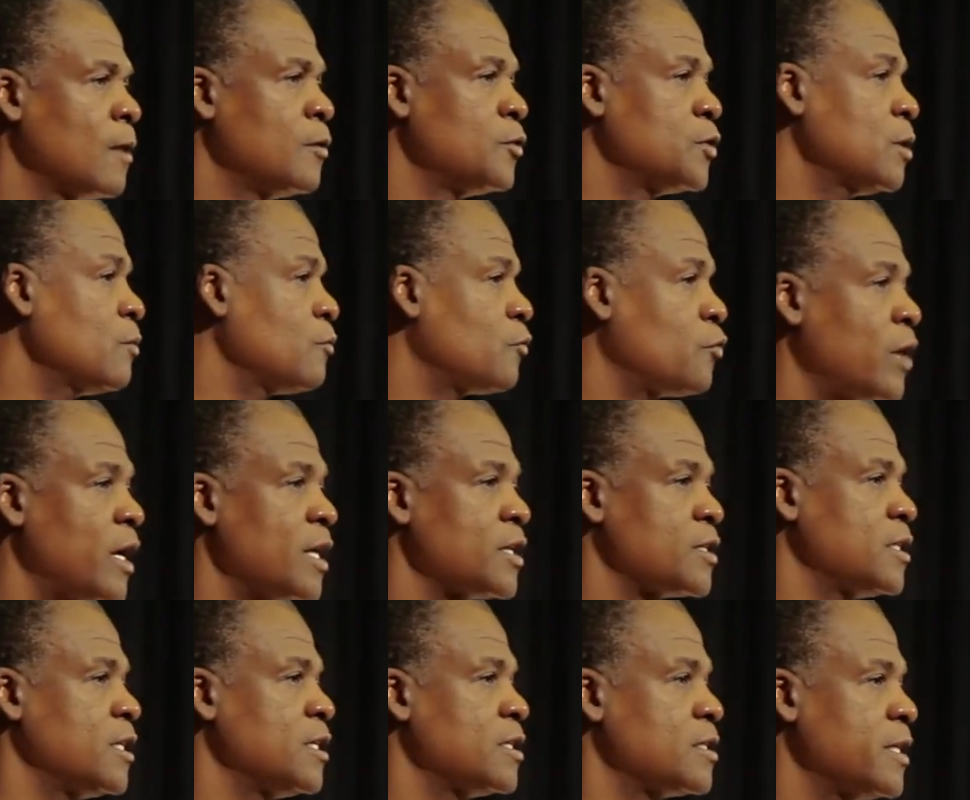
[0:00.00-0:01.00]
Jim Frey
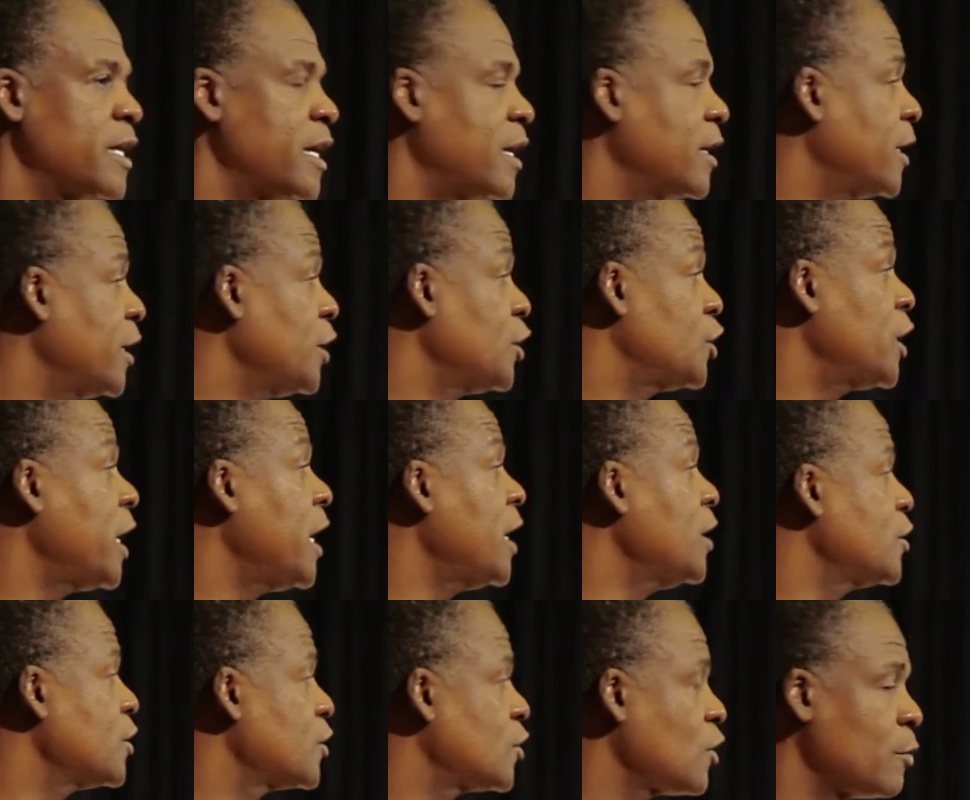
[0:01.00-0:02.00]
sees that. He
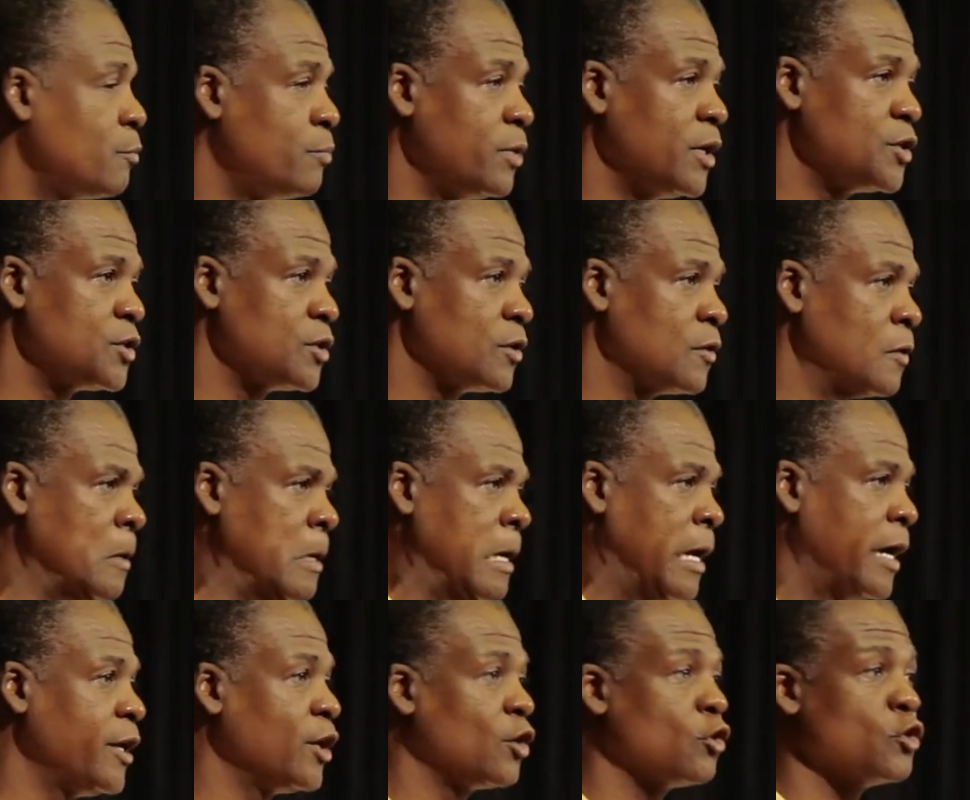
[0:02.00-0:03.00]
changes our pitcher
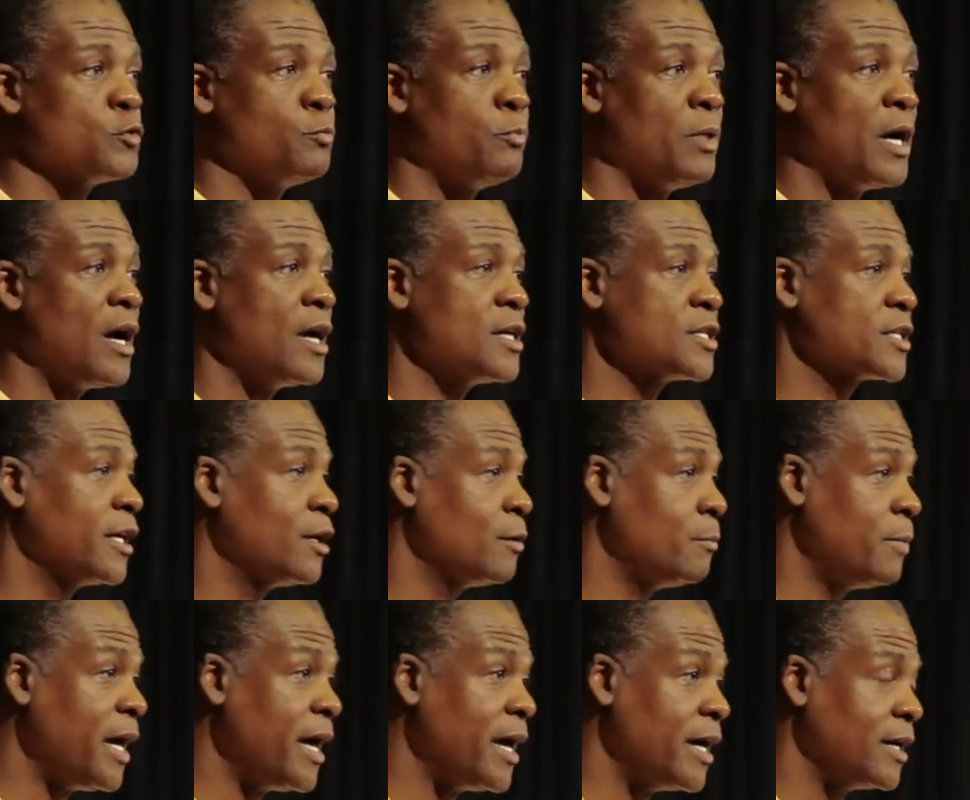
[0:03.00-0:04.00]
and he goes, Boz, get a
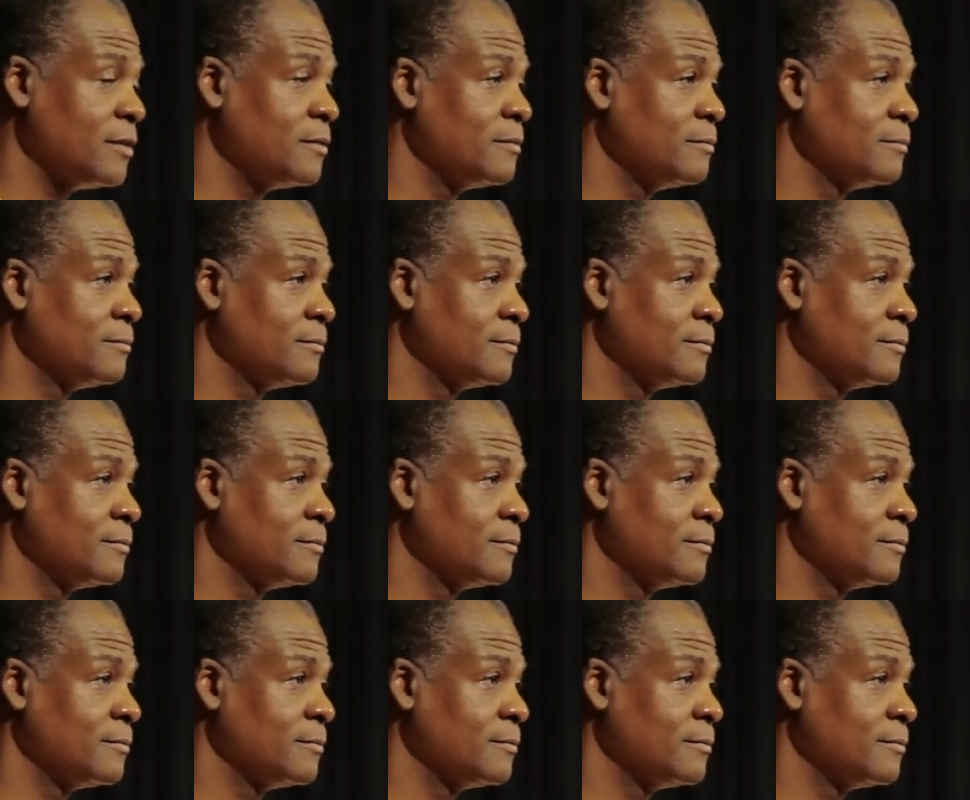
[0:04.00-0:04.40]
bat.